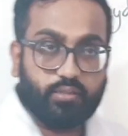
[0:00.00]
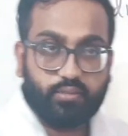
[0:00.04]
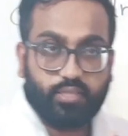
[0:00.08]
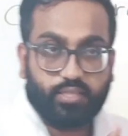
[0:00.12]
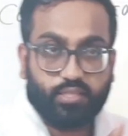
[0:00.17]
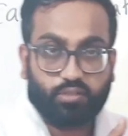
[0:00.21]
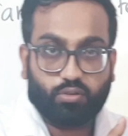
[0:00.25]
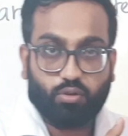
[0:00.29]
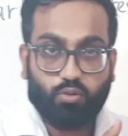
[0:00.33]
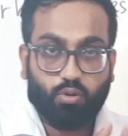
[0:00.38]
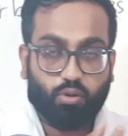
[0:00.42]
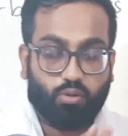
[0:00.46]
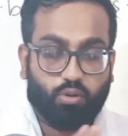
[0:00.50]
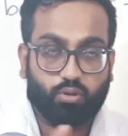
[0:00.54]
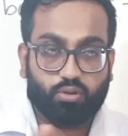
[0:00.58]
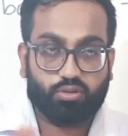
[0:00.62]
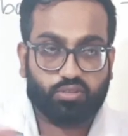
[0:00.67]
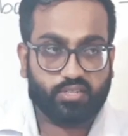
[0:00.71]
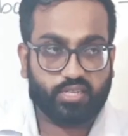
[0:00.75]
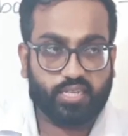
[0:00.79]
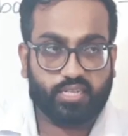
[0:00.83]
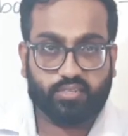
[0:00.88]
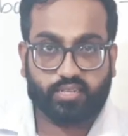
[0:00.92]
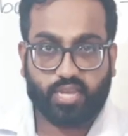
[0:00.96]
this
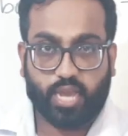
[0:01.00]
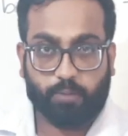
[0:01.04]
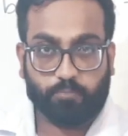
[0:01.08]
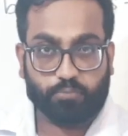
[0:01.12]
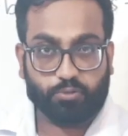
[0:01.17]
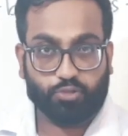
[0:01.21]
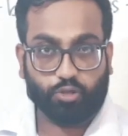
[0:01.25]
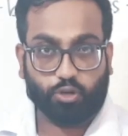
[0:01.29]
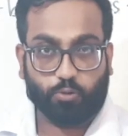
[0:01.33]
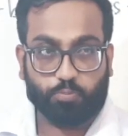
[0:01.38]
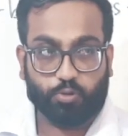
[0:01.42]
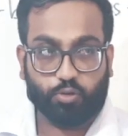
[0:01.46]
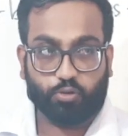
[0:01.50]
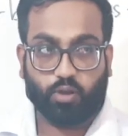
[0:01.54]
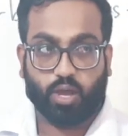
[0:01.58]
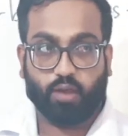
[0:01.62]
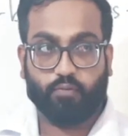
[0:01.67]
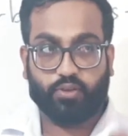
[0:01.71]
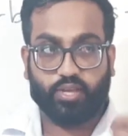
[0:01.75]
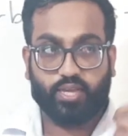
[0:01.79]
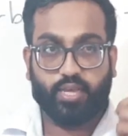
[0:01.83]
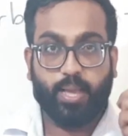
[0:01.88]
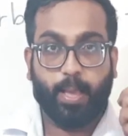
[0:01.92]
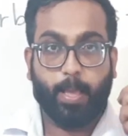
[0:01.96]
glucose is absorbed to
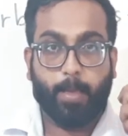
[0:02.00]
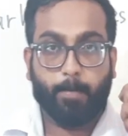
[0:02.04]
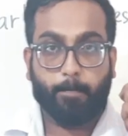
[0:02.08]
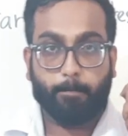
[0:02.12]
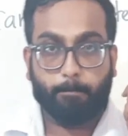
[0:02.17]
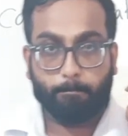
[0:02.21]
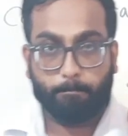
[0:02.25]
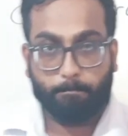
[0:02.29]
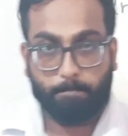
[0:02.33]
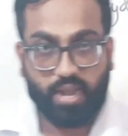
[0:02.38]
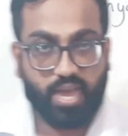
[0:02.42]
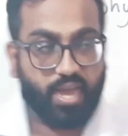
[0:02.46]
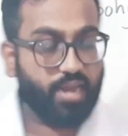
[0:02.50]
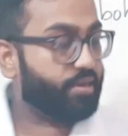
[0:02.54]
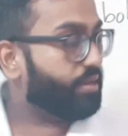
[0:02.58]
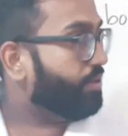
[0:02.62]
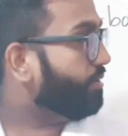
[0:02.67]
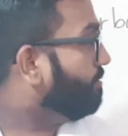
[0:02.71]
our blood,